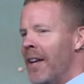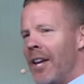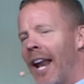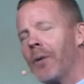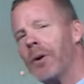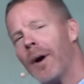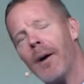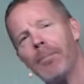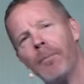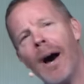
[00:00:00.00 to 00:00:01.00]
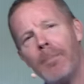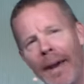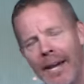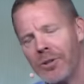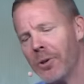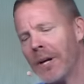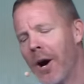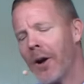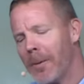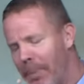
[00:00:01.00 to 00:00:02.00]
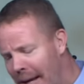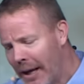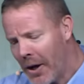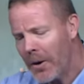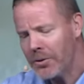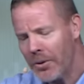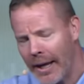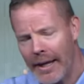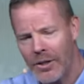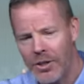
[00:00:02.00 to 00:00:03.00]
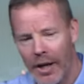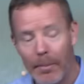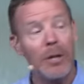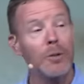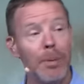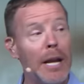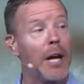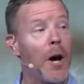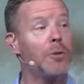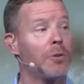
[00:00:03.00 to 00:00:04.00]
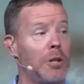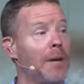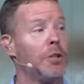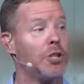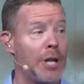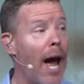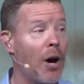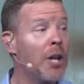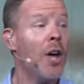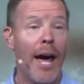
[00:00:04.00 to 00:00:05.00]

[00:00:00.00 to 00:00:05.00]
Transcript: You're like, well, why, why, Pastor, do we call it a Pentecostal handshake? Because Pentecostals love to shout.